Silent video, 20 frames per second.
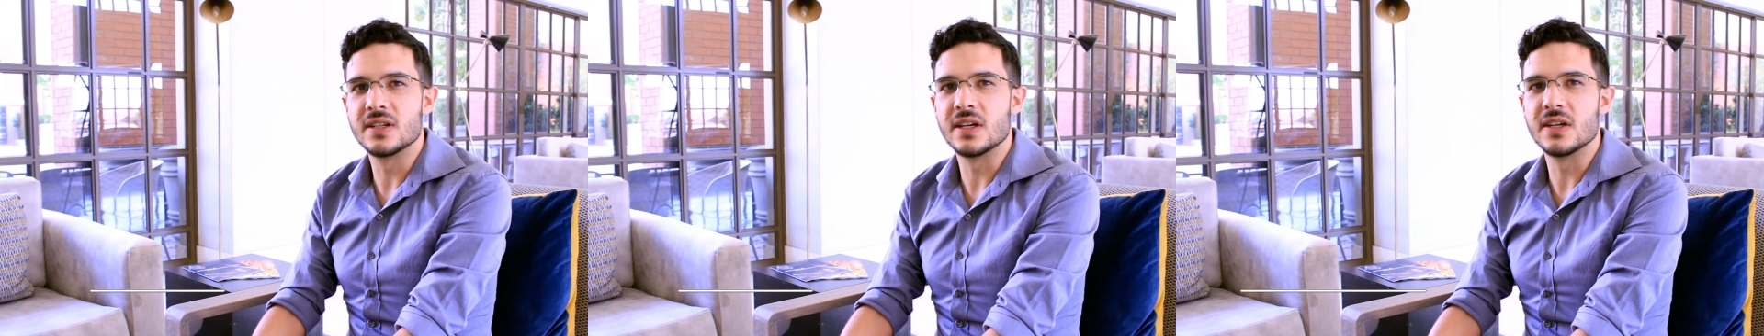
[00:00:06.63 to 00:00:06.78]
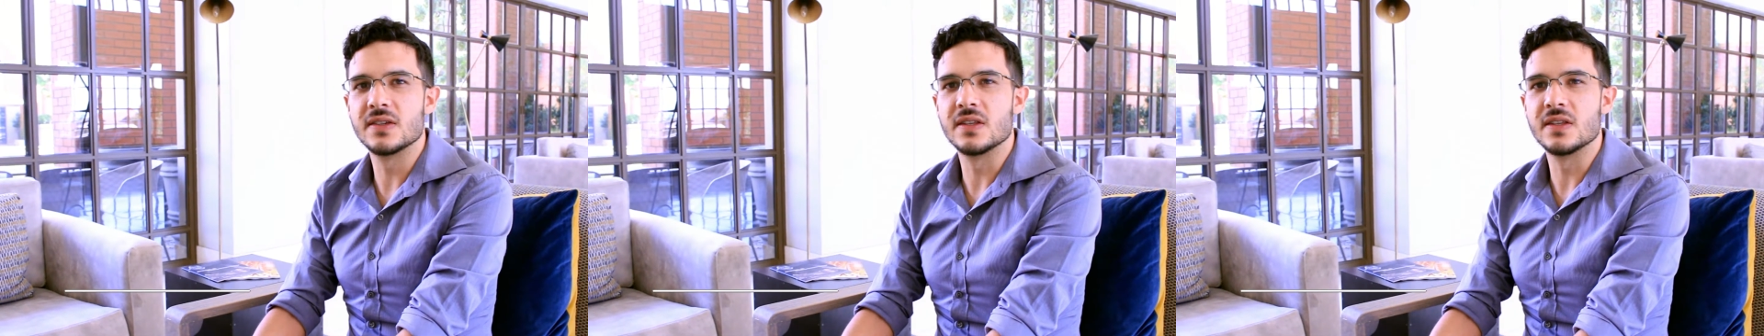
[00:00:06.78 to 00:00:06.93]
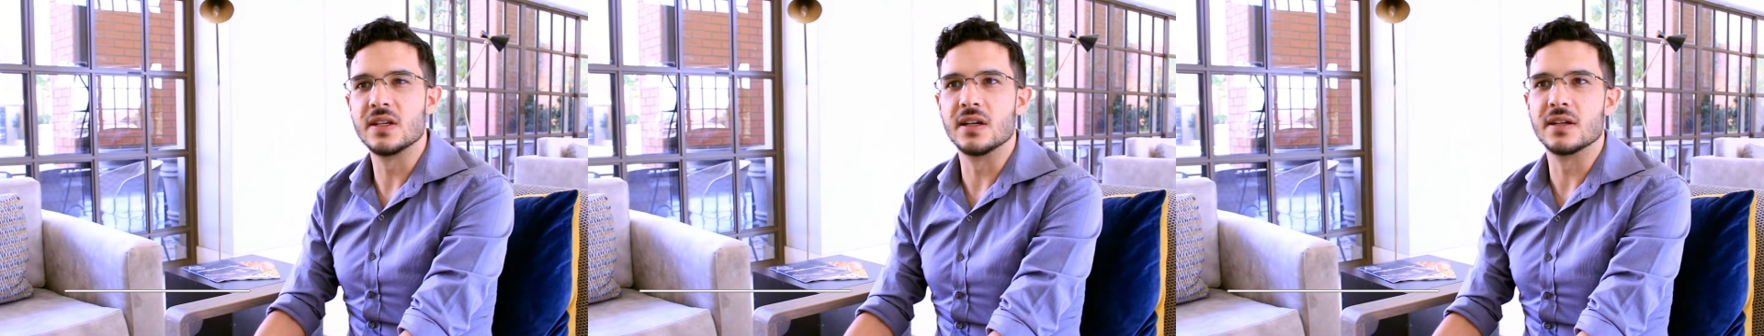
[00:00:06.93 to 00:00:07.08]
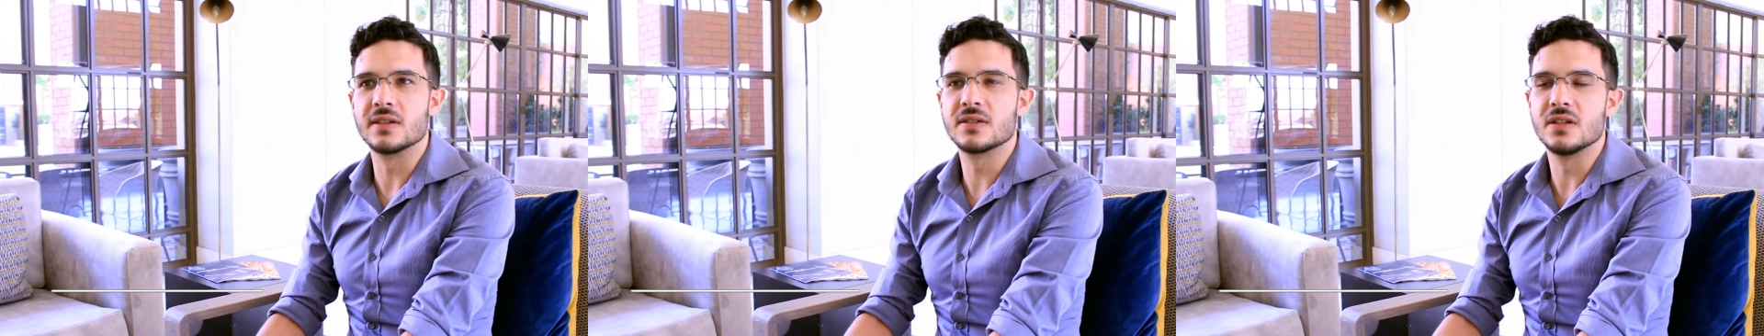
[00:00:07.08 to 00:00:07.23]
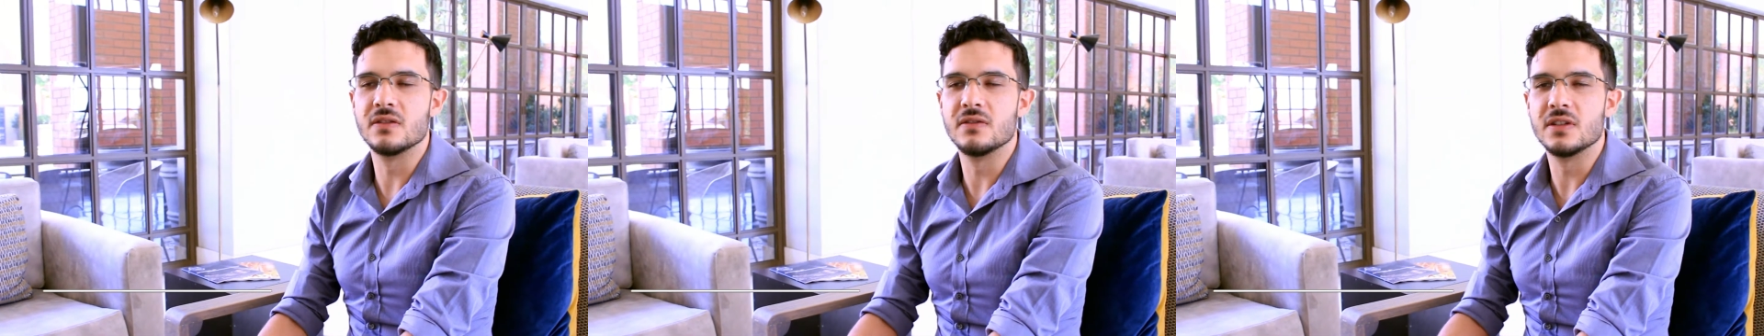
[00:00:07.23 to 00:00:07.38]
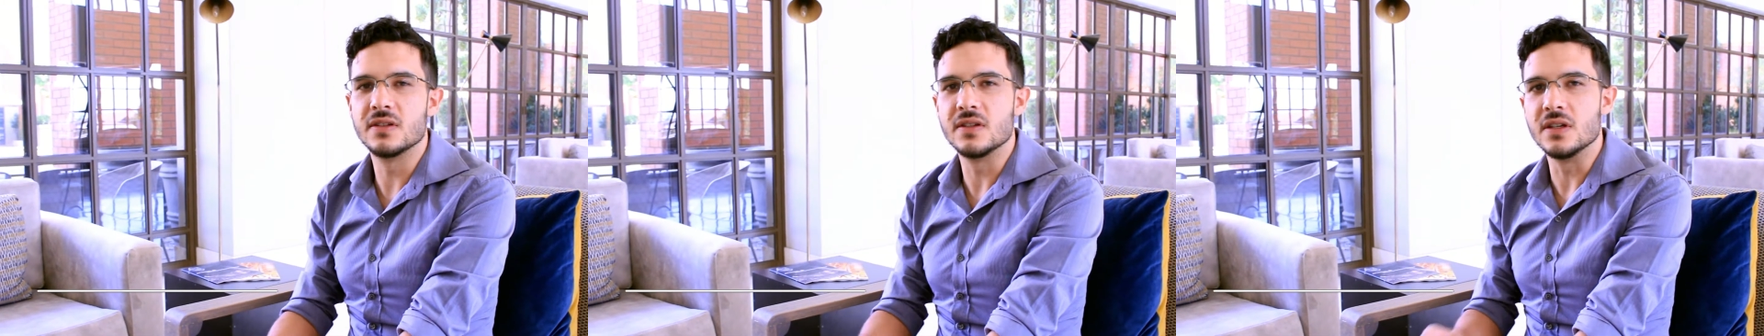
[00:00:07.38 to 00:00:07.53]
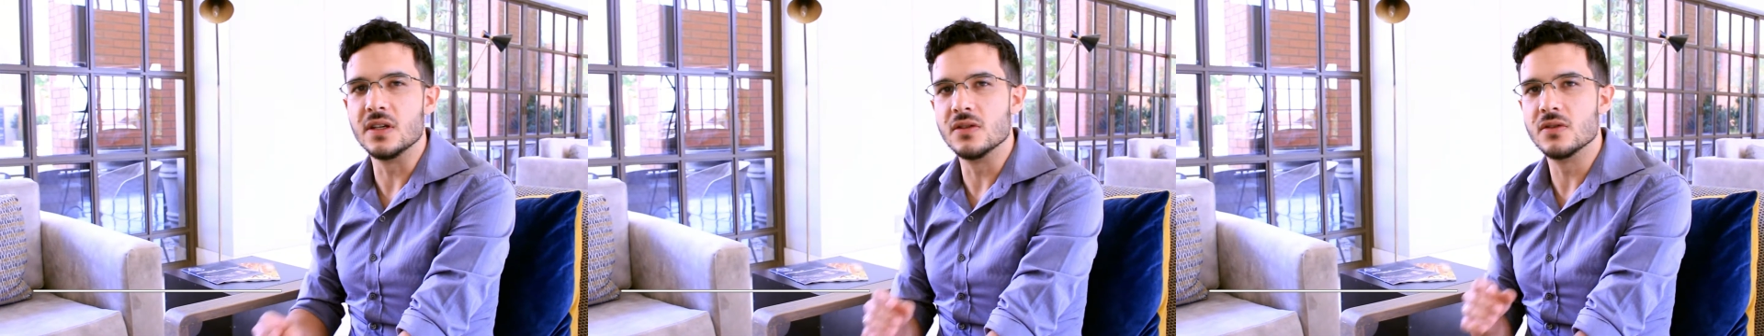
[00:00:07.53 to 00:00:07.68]
testing
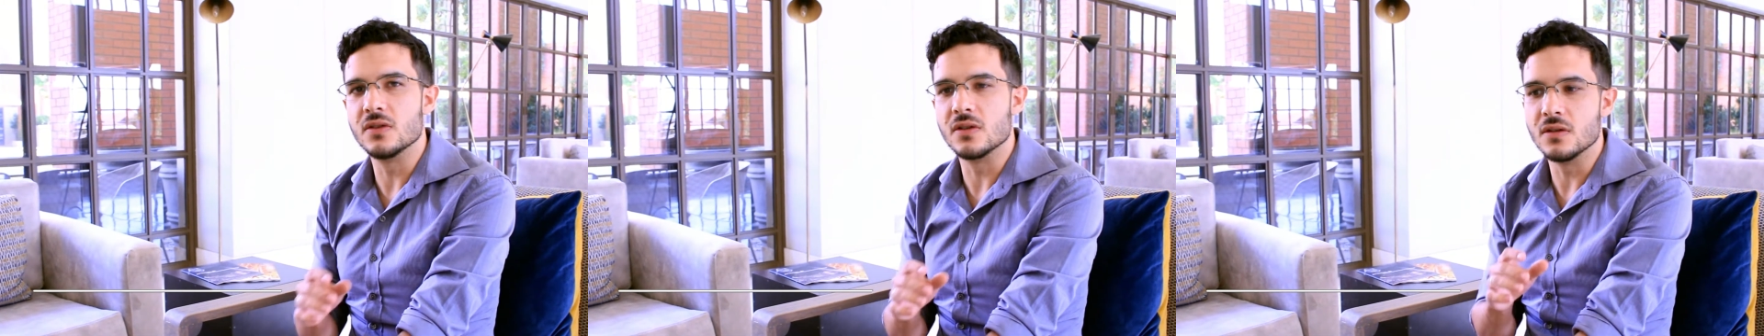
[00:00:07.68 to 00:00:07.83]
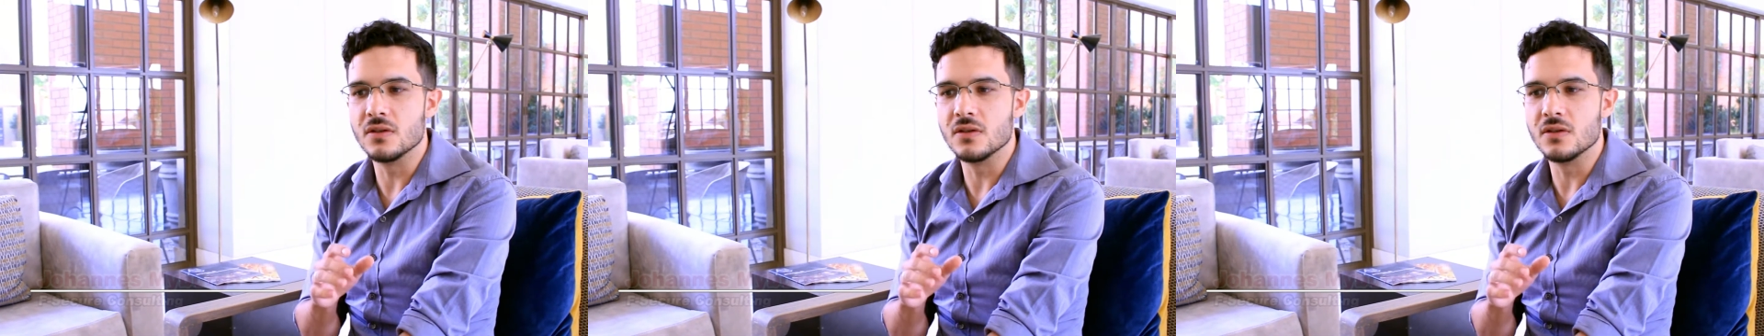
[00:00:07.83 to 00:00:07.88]
activities,